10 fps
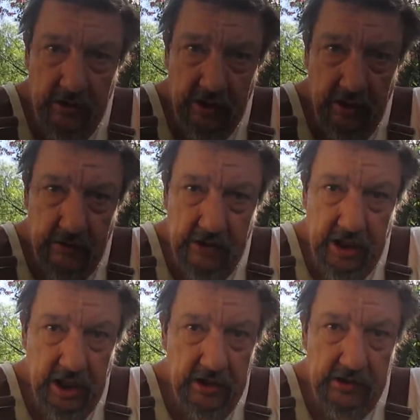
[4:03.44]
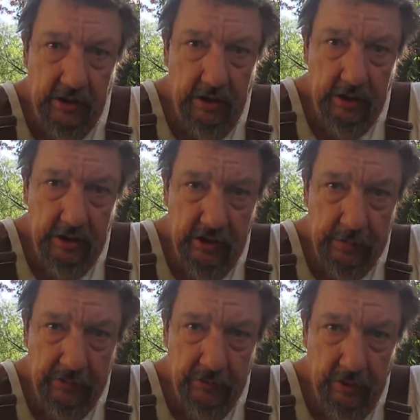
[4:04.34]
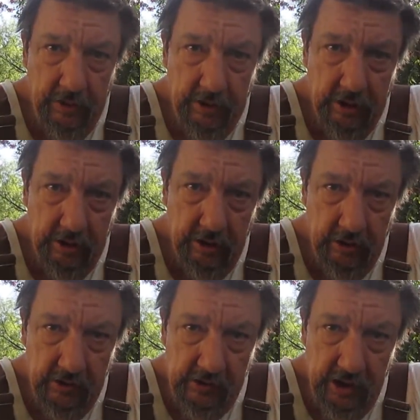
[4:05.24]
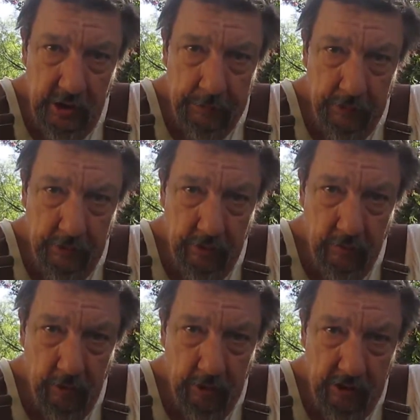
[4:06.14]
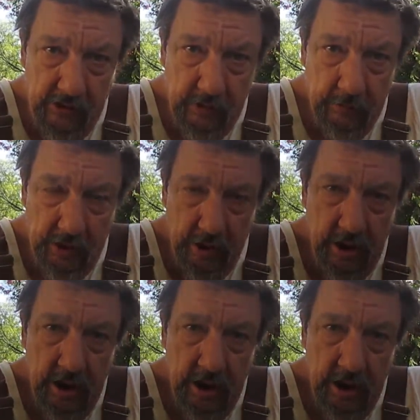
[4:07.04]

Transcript: is to get it started just before you're going to go to sleep or go to work or something,